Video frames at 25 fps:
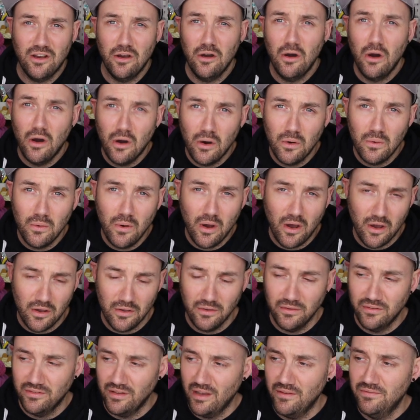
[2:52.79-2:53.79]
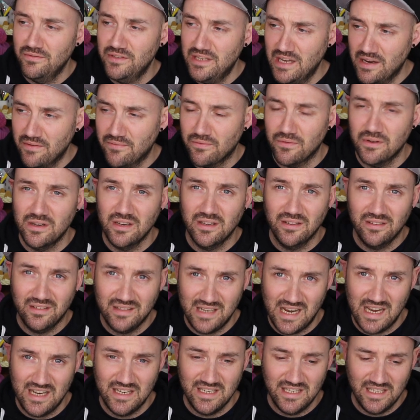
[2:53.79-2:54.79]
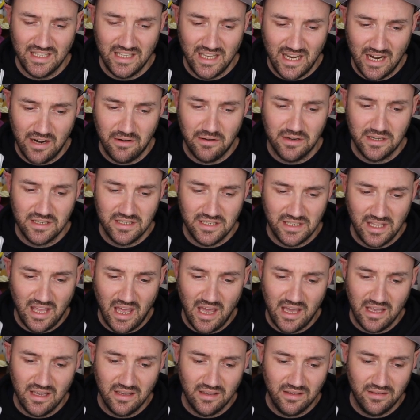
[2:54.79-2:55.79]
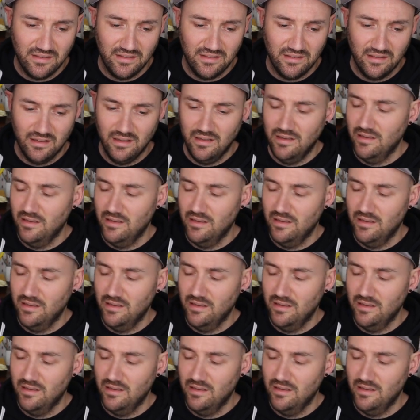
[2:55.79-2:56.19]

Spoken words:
a whole host of different standing character cakes.